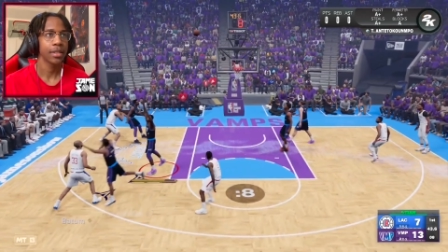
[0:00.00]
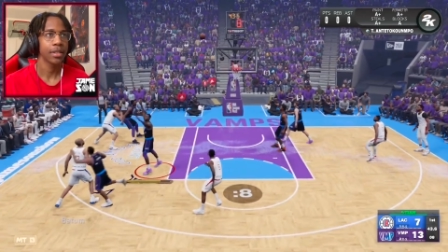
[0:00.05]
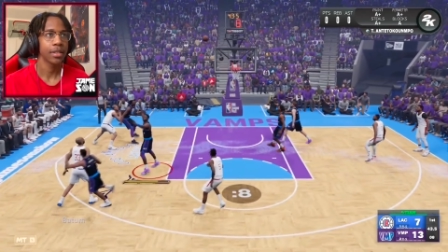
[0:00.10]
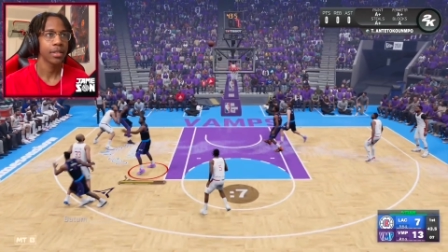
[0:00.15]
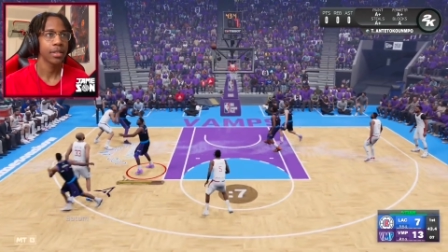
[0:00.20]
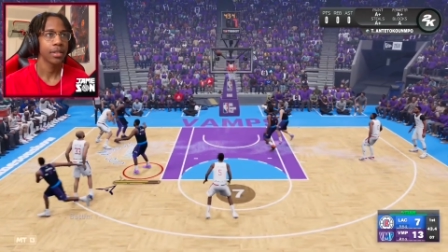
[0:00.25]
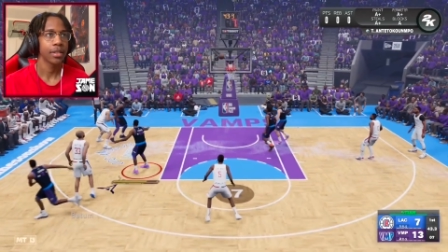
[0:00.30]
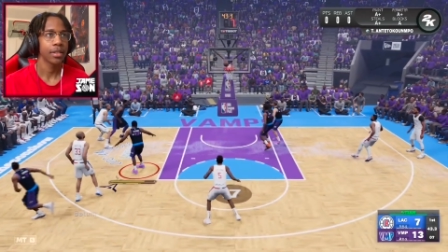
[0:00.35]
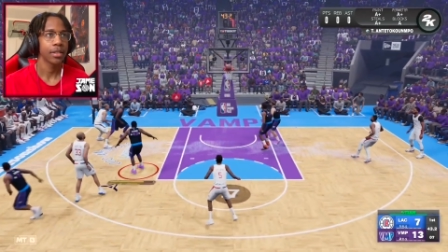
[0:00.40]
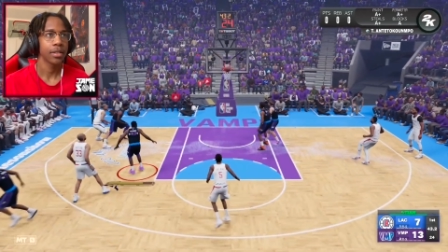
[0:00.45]

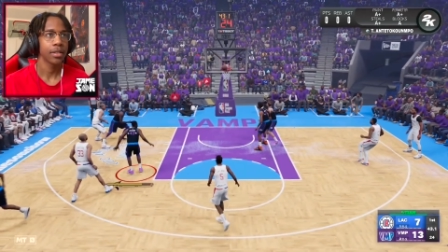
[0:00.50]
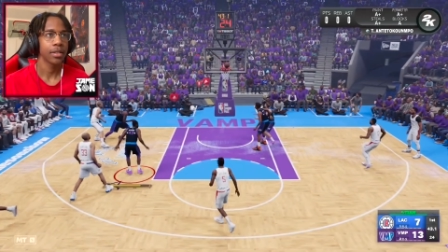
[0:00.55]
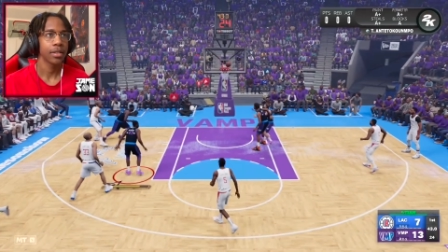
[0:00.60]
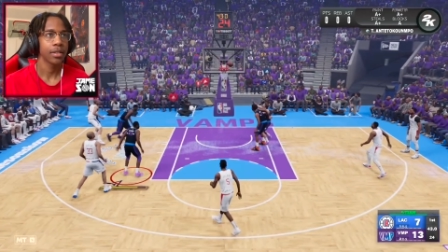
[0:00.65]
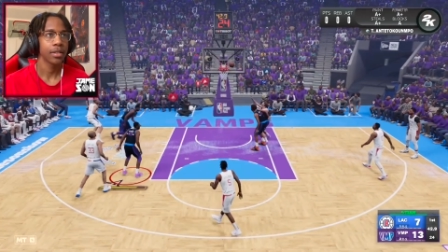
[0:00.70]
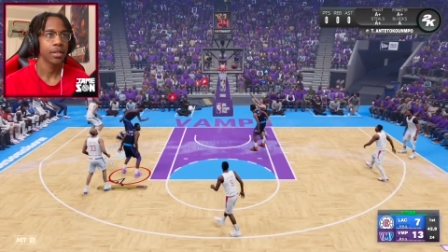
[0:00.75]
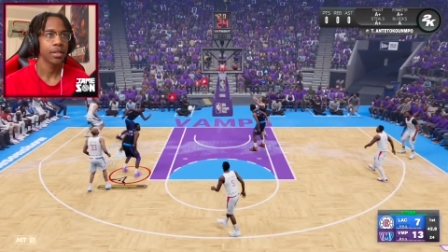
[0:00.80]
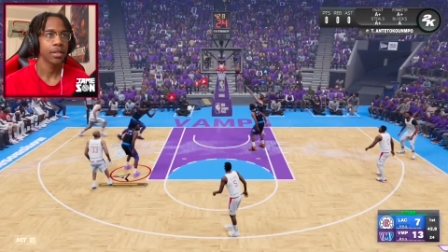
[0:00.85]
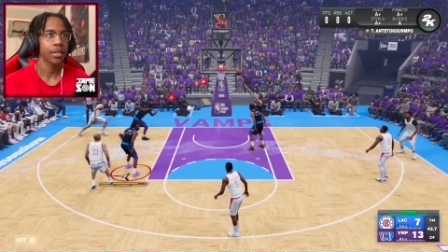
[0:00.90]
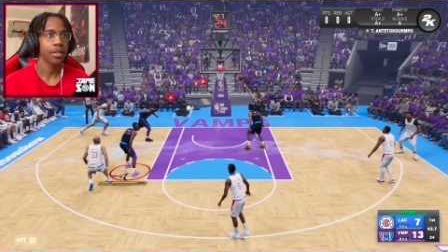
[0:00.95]

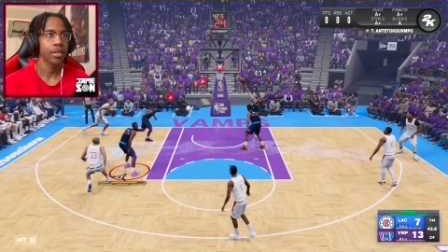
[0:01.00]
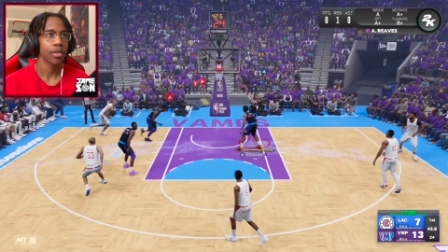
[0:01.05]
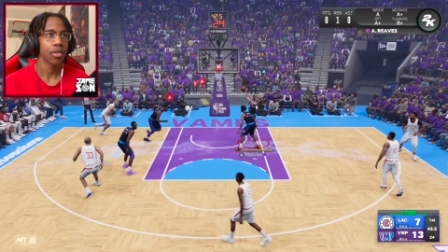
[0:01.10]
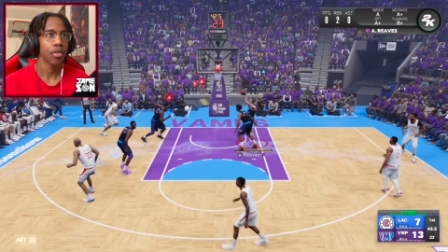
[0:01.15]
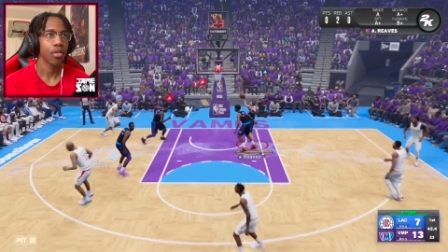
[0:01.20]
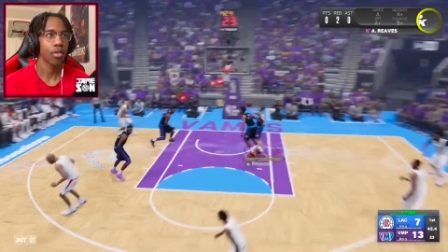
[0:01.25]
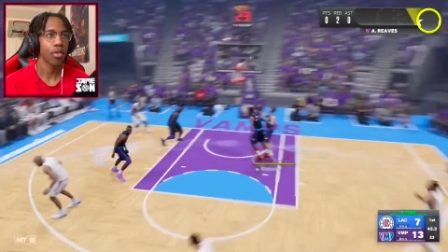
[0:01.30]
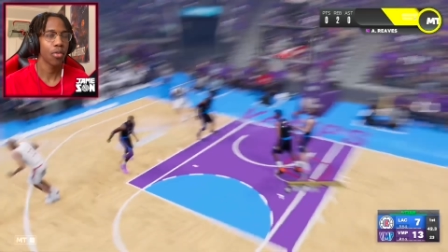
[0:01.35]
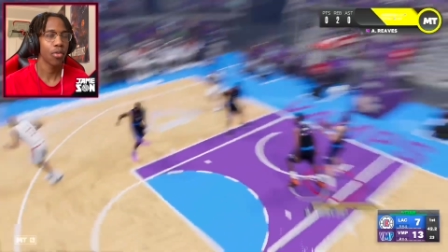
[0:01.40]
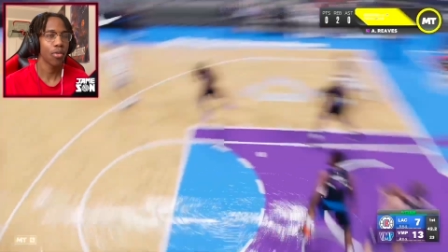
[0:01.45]

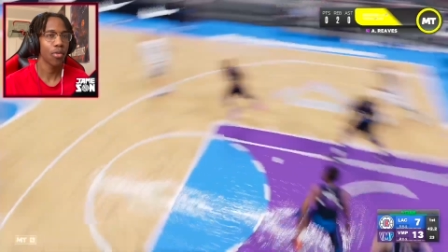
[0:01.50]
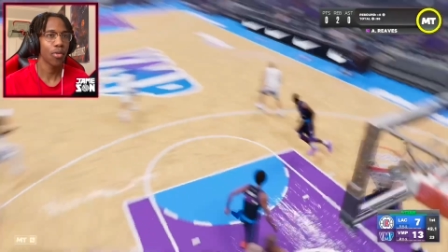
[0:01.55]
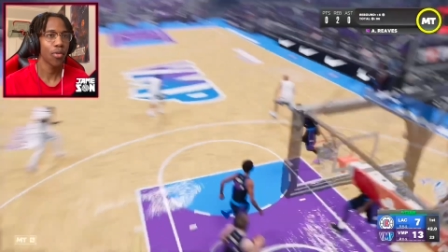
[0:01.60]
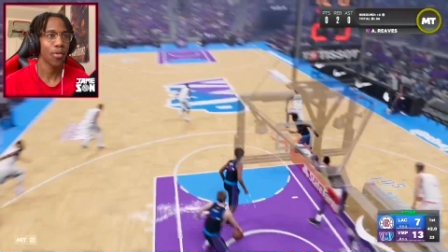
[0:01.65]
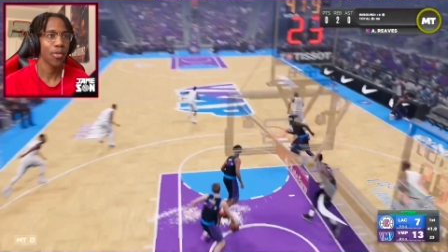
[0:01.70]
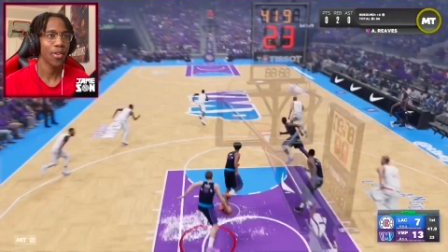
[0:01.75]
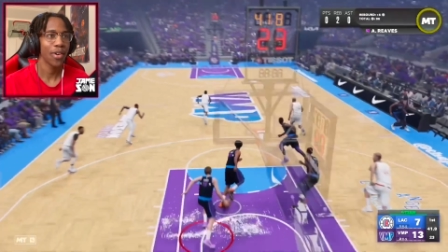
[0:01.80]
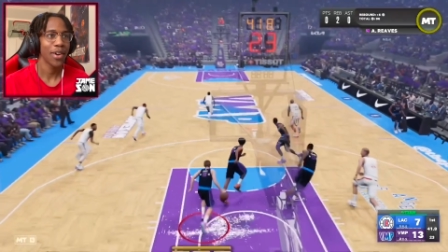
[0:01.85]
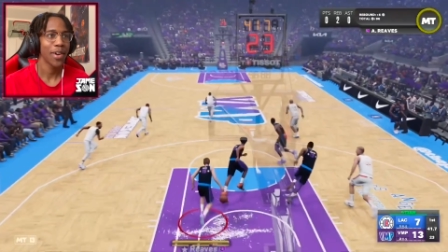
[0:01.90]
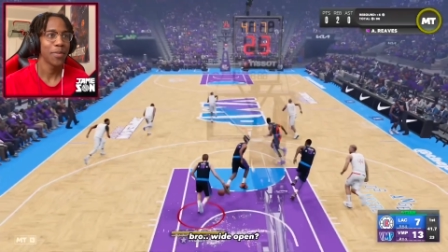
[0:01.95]
And
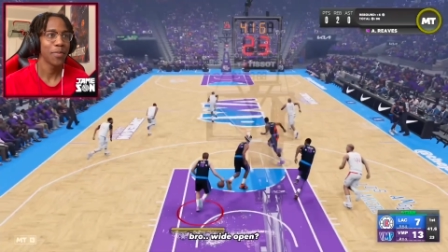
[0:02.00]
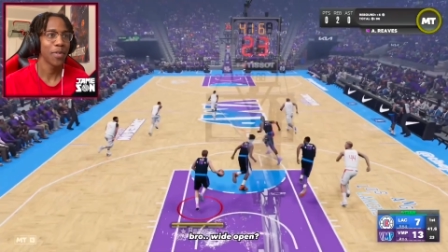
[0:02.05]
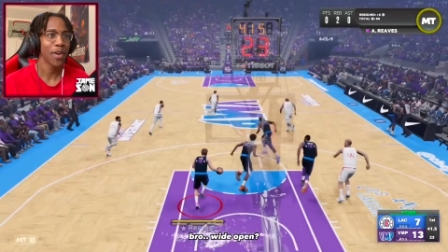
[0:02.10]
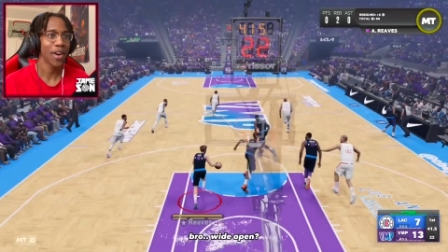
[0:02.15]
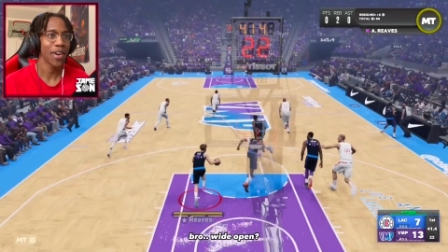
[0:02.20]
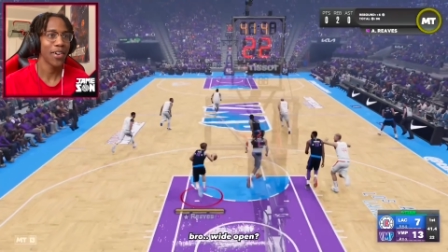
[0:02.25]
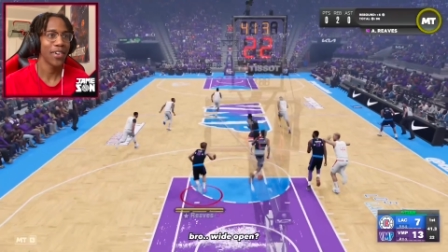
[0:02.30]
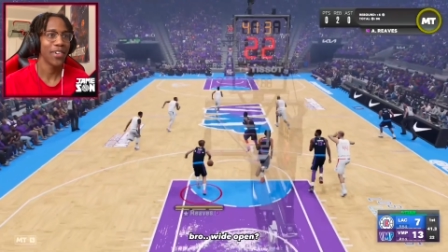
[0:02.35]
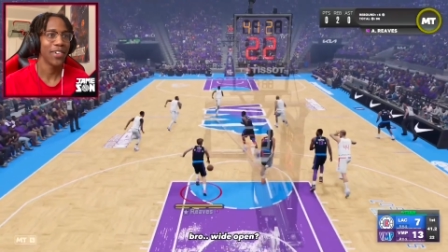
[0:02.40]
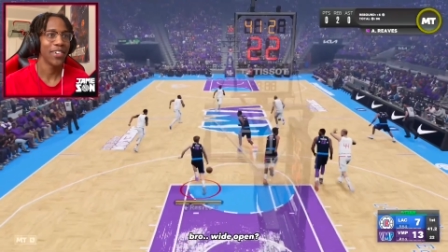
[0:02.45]
Reeves pulls
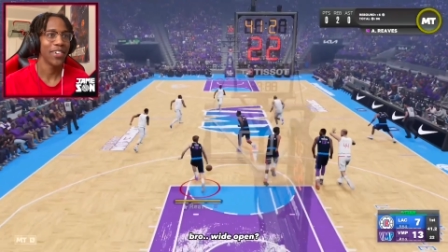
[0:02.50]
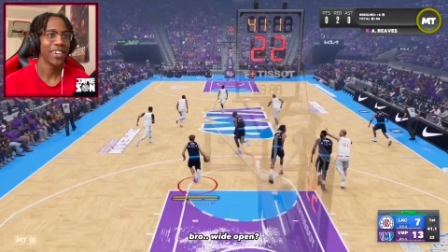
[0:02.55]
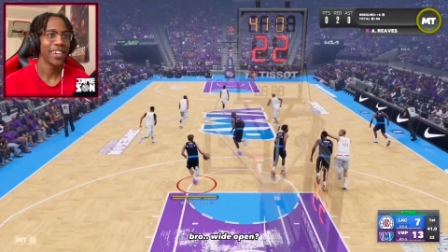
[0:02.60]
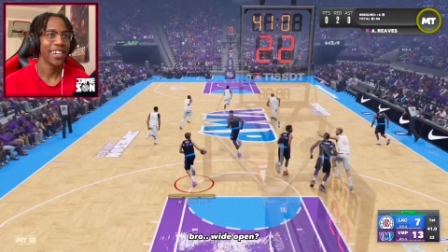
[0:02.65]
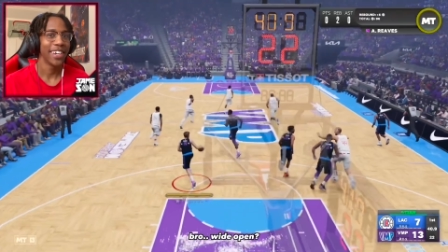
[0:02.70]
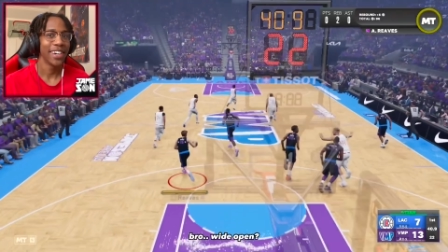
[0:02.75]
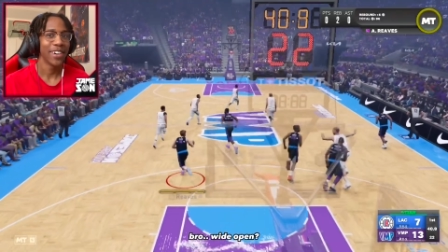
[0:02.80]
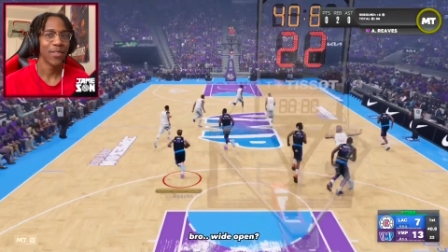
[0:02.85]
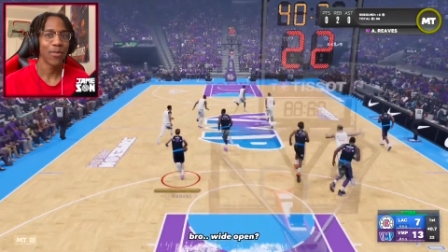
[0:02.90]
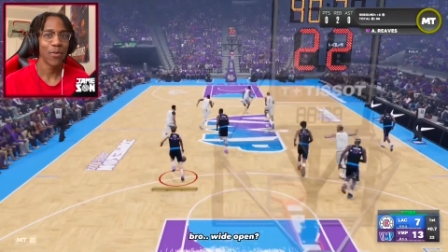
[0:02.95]
bro,
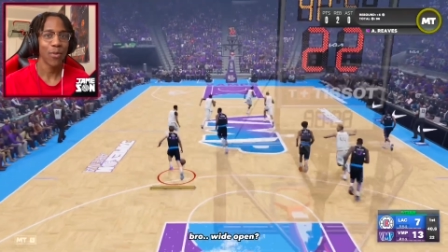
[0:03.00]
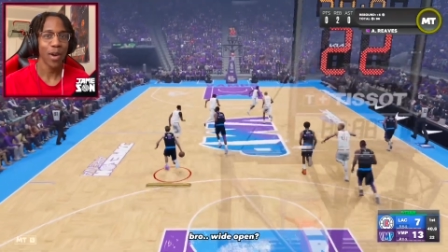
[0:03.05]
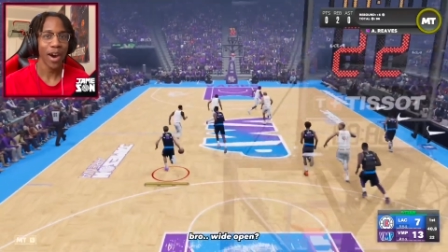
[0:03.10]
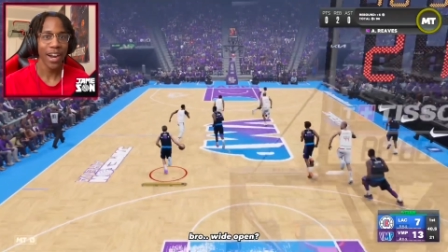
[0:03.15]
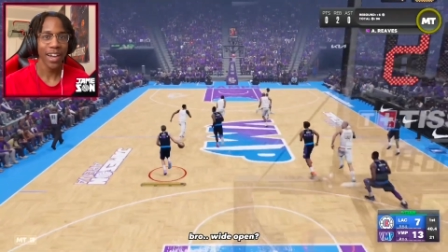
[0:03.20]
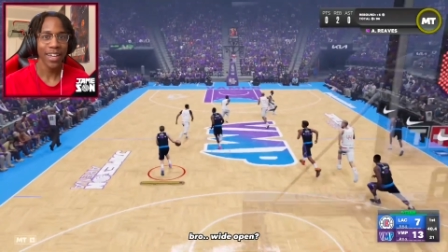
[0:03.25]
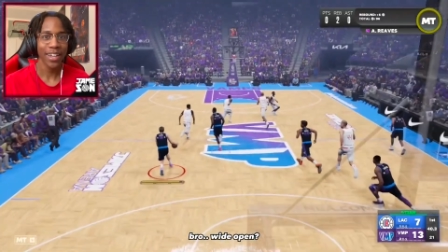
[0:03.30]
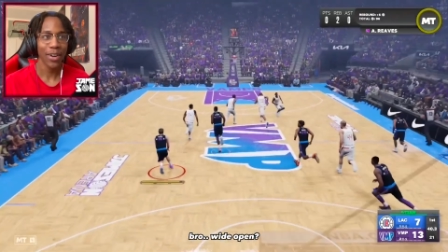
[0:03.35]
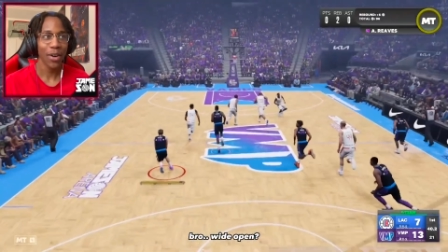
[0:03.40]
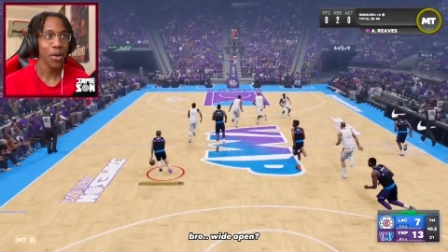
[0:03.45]

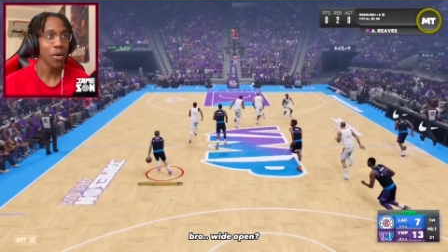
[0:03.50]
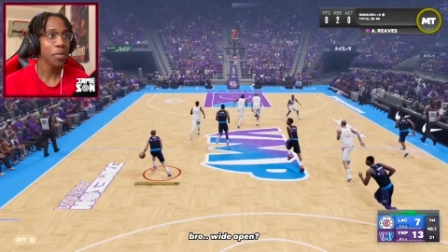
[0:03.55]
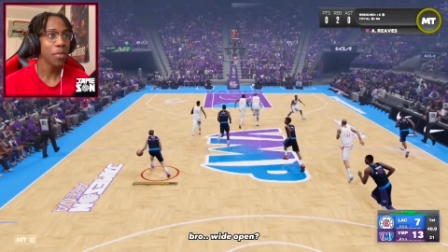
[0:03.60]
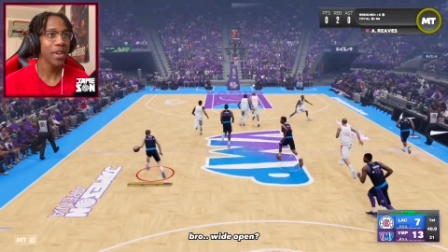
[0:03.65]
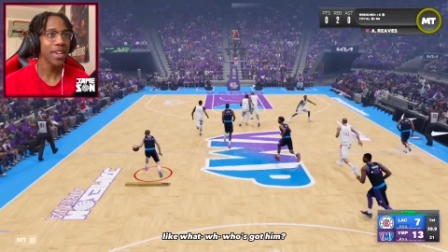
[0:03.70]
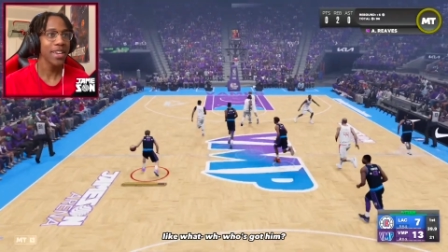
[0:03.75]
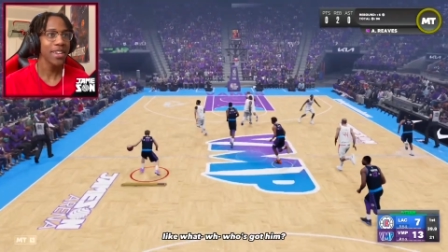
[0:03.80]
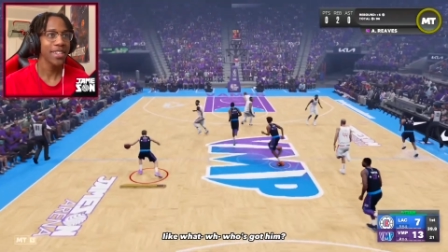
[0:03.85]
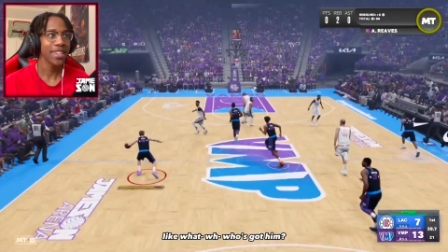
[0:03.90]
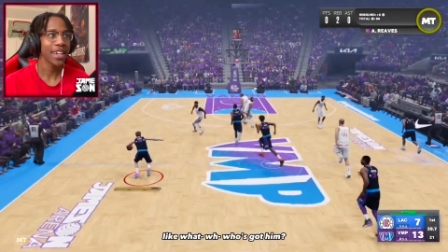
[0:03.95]
wide open?